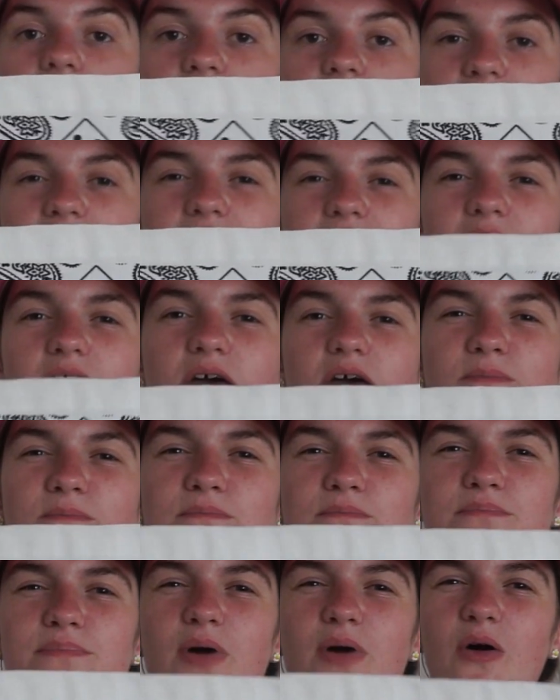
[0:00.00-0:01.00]
it's like a
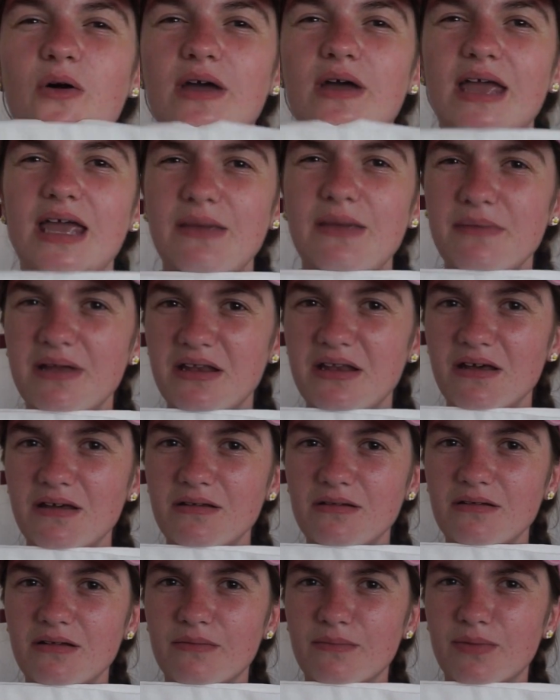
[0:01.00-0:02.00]

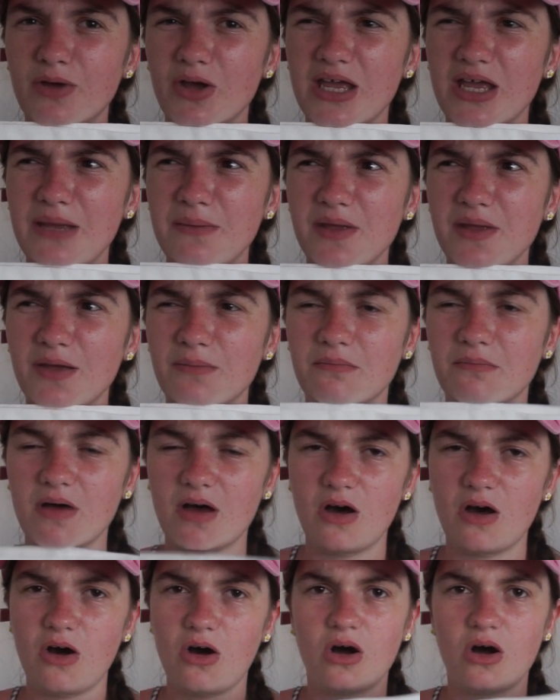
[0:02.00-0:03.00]
Bohemian
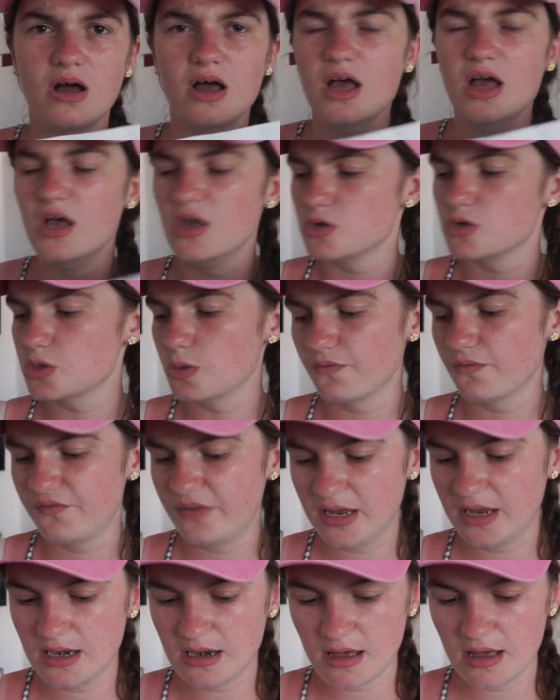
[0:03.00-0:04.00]
or
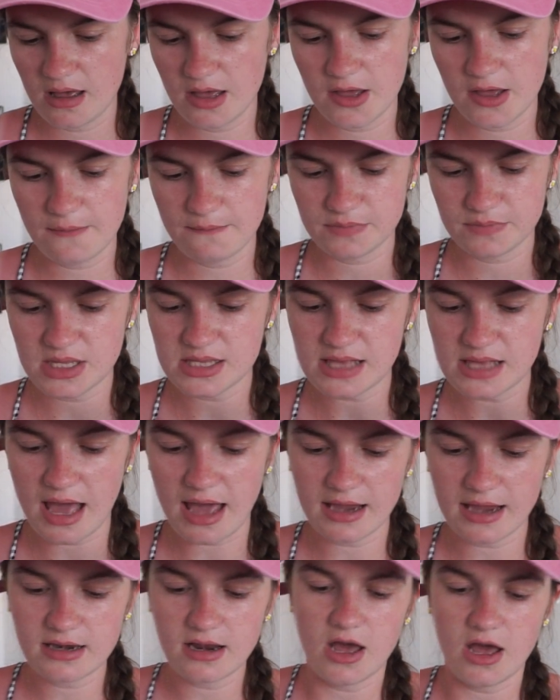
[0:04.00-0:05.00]
something
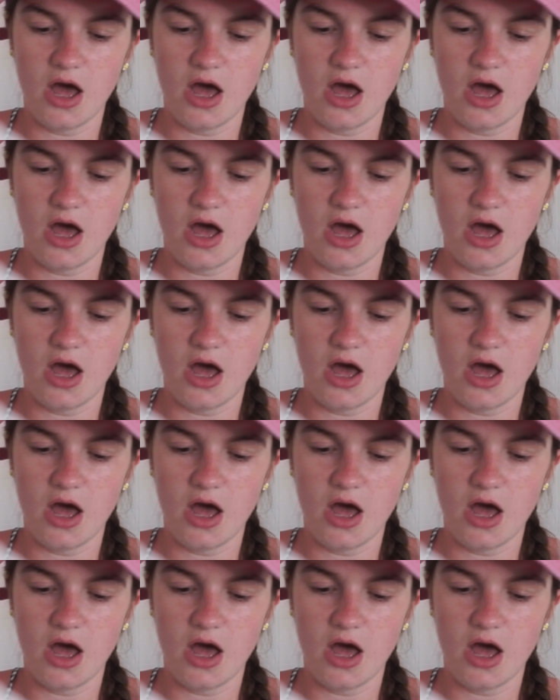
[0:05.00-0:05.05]
design,